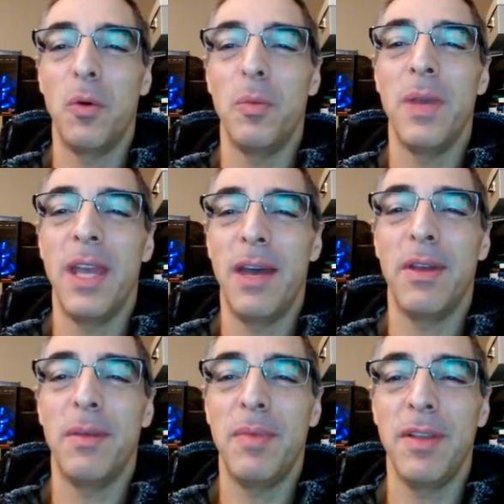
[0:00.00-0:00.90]
will be
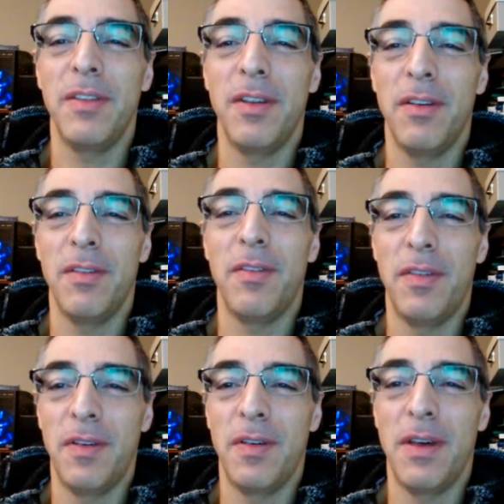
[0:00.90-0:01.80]
having a piece of
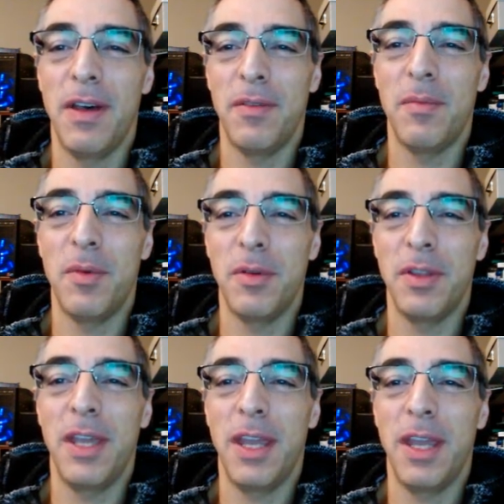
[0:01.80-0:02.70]

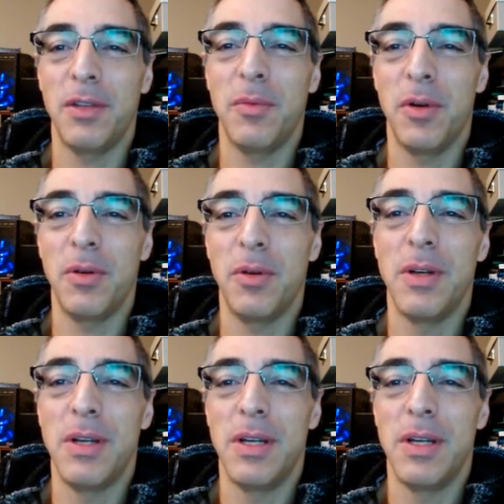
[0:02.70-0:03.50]
birthday cake tomorrow.